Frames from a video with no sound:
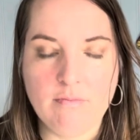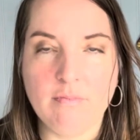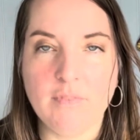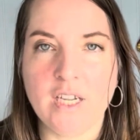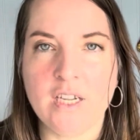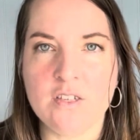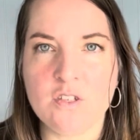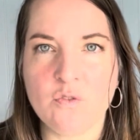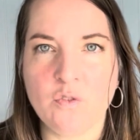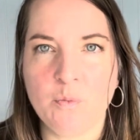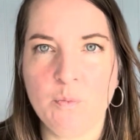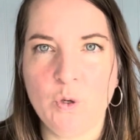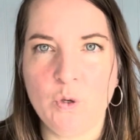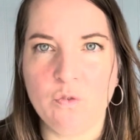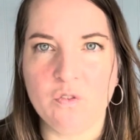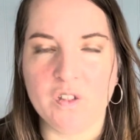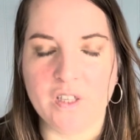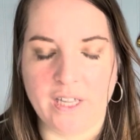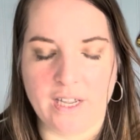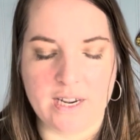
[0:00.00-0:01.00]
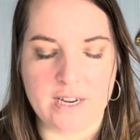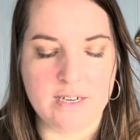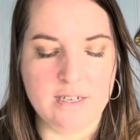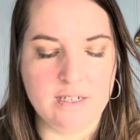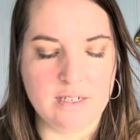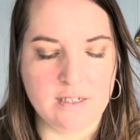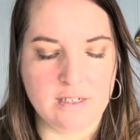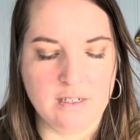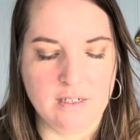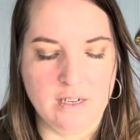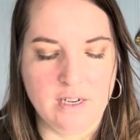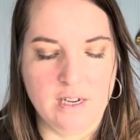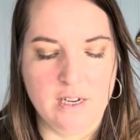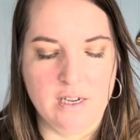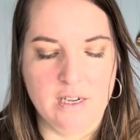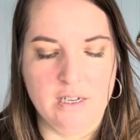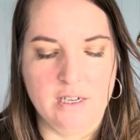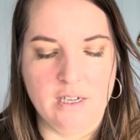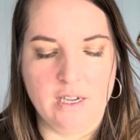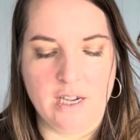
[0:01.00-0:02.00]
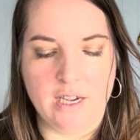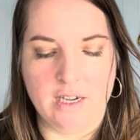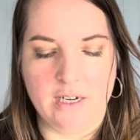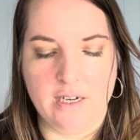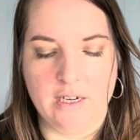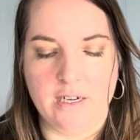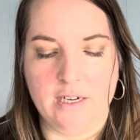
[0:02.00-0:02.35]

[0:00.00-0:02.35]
is from Newfoundland, and it